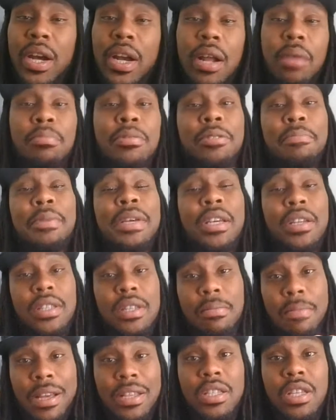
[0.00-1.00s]
And I'm speaking
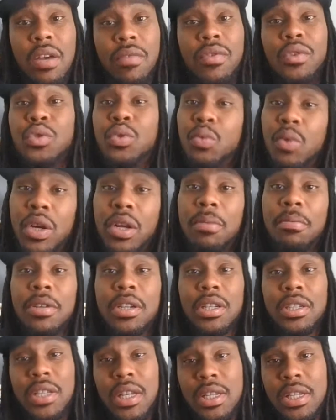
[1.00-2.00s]
to myself as well
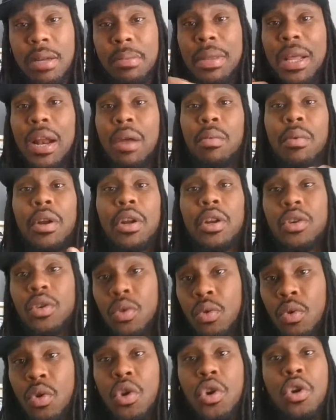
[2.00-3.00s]
because that's something I want to
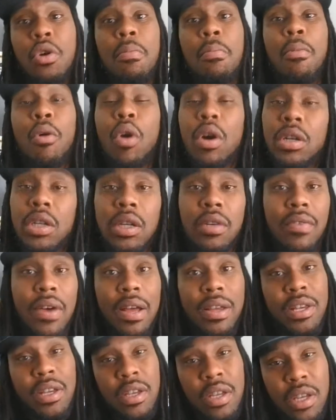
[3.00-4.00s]
do more of.
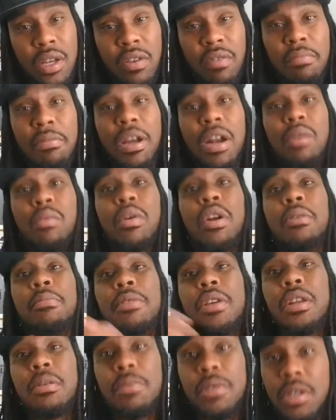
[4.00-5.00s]
I give, but I want to
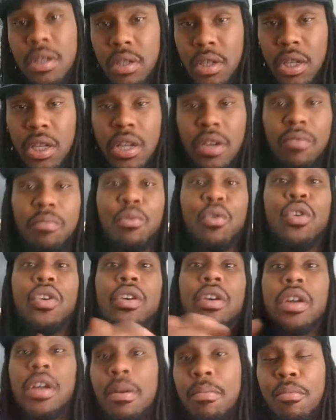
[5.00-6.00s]
be in a position to give
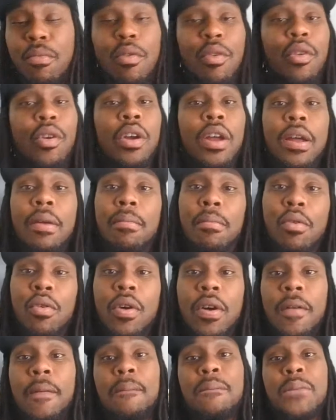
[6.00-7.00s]
more and more and
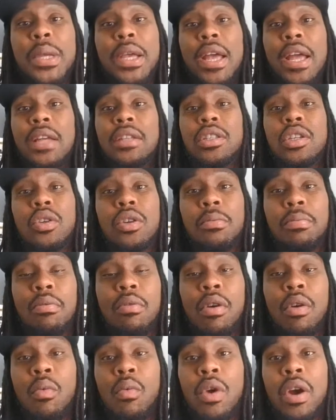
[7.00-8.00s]
more and to the
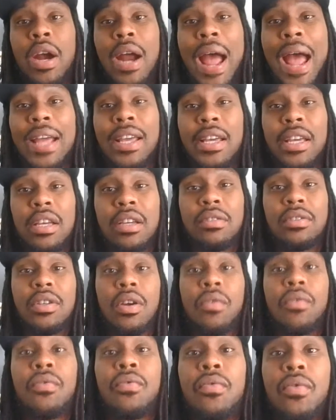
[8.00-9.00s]
point where I give
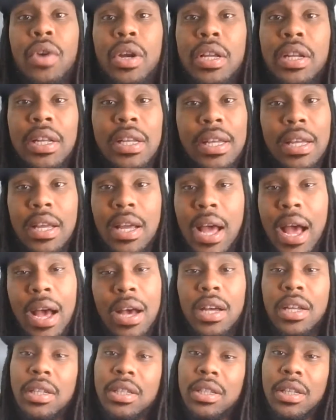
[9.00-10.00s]
so freely, I
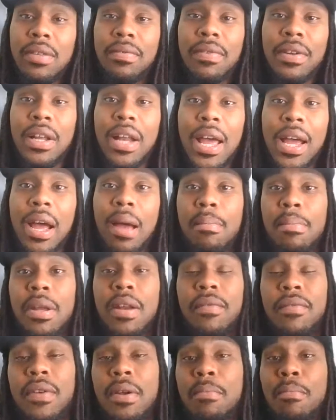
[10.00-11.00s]
honestly feel like I
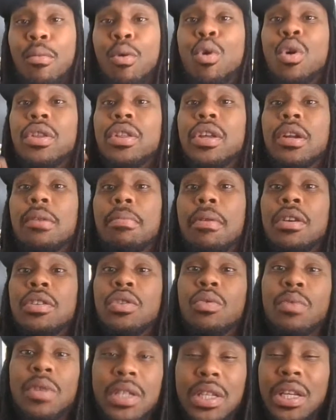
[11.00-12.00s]
benefit more than a
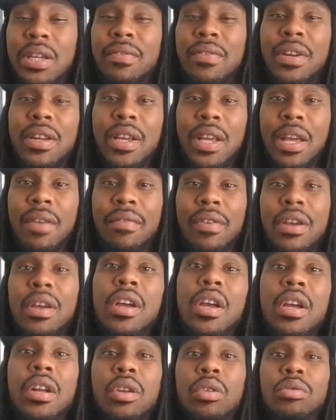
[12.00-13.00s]
person receiving the giving
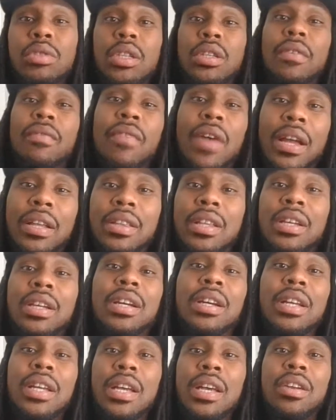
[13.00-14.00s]
due to the fact the
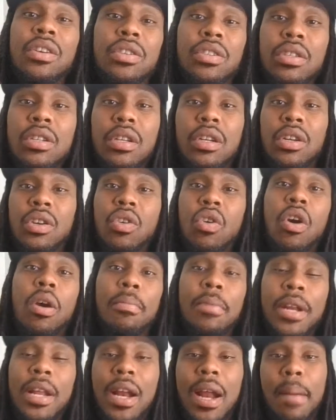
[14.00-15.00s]
good energy and the
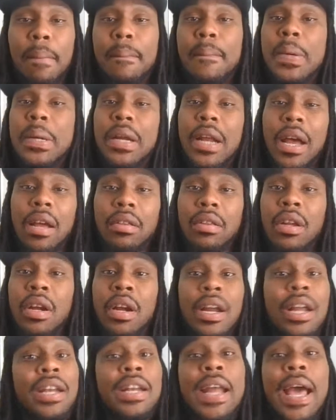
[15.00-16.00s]
karma that I put out
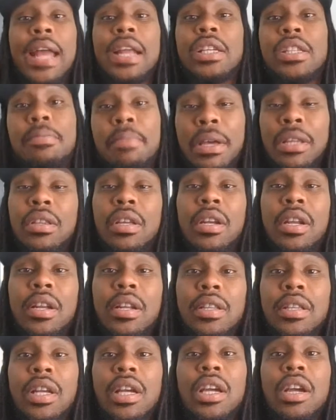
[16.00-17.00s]
there, not expecting
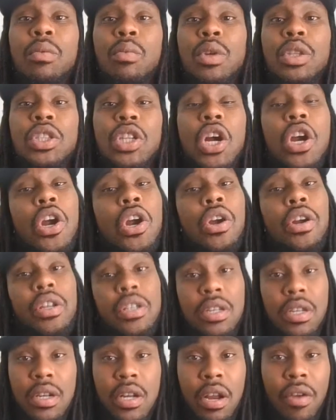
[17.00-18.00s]
anything in return.
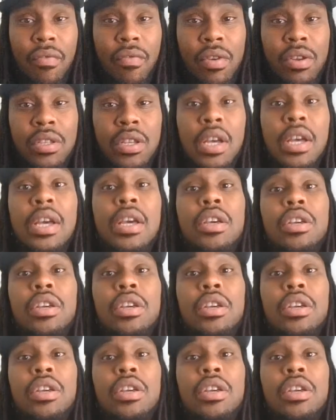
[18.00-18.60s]
It's a difference.